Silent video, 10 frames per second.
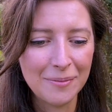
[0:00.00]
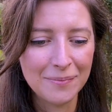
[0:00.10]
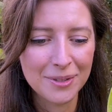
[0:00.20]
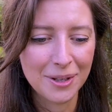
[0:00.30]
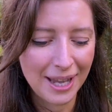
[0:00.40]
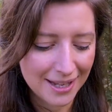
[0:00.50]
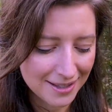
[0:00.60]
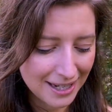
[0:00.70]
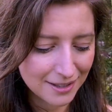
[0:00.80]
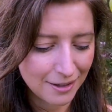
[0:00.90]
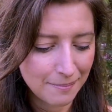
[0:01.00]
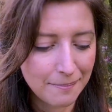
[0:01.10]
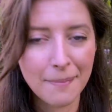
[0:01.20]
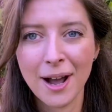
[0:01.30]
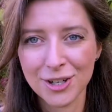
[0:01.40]
So yes, these are
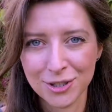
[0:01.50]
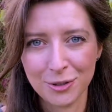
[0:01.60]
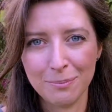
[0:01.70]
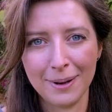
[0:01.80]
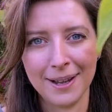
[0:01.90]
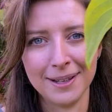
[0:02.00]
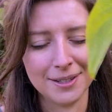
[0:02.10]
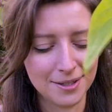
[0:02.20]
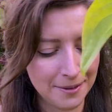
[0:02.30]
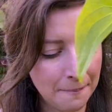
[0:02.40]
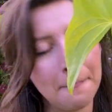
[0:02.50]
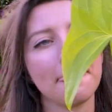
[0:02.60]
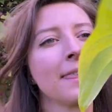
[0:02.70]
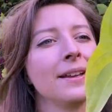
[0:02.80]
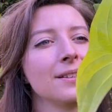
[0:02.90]
marginal plants.
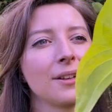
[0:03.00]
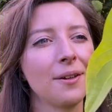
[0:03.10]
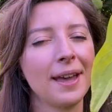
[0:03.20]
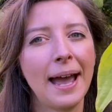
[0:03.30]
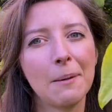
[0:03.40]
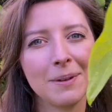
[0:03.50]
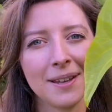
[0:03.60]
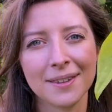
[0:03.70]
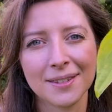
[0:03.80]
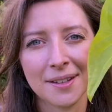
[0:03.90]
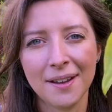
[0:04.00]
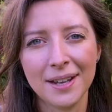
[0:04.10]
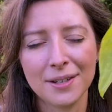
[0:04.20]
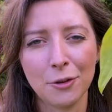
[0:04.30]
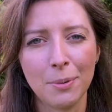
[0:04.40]
So they're happy at the
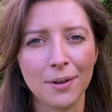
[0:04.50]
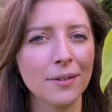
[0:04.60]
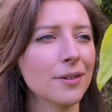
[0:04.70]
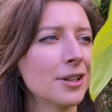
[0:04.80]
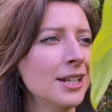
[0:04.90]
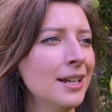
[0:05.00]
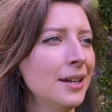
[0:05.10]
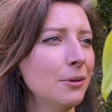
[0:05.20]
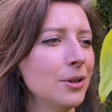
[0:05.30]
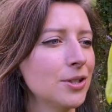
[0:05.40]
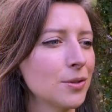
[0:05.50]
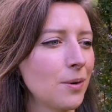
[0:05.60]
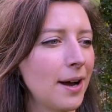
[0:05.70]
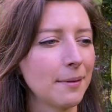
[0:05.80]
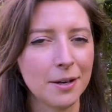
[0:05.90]
side of a pond, which is
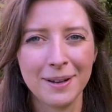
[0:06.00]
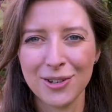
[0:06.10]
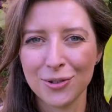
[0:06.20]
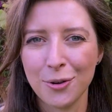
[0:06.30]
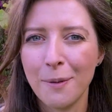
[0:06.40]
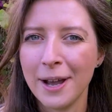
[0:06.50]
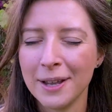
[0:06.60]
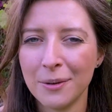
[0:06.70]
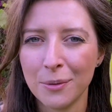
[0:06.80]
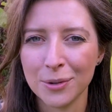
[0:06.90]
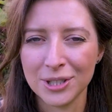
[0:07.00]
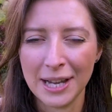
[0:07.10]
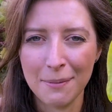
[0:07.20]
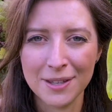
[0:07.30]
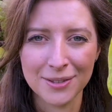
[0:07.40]
why I'm going to make sure my water
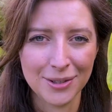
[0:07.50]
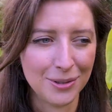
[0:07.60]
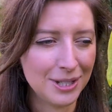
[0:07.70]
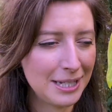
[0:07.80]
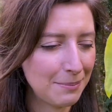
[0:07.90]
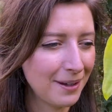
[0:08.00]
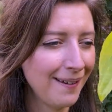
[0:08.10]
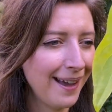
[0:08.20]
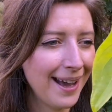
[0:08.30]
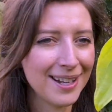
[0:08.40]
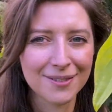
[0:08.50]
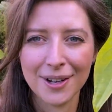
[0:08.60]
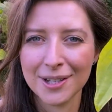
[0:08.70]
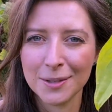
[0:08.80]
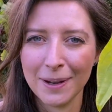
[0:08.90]
depth isn't too deep. And I've
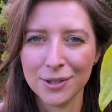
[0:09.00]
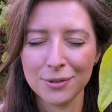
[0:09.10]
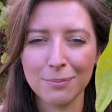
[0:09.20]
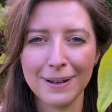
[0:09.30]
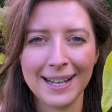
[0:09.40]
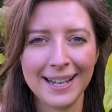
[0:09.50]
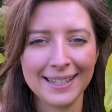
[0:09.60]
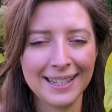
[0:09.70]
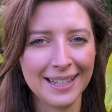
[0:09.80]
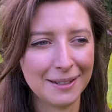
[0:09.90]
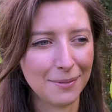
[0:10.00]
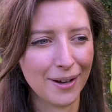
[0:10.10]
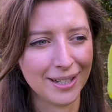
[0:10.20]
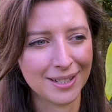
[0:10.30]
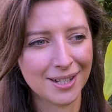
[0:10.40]
got a special plan in
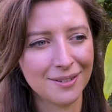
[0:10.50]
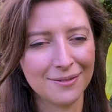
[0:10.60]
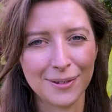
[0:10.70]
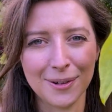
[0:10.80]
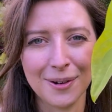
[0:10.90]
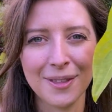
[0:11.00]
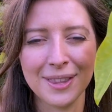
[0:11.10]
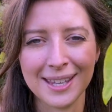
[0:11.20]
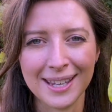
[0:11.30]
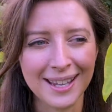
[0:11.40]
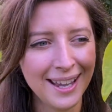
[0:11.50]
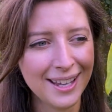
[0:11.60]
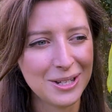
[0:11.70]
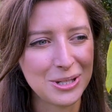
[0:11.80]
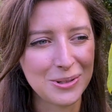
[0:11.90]
mind for the
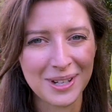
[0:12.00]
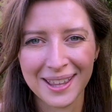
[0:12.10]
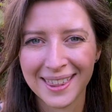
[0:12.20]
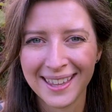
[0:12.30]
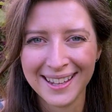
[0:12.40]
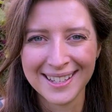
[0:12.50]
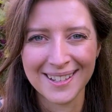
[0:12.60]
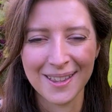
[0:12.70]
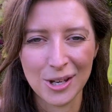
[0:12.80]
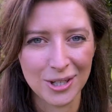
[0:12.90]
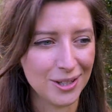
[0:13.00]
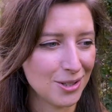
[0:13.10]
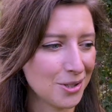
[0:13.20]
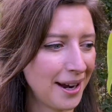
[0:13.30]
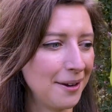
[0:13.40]
Judith so that she
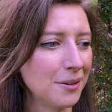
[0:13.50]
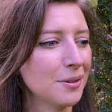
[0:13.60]
doesn't drown.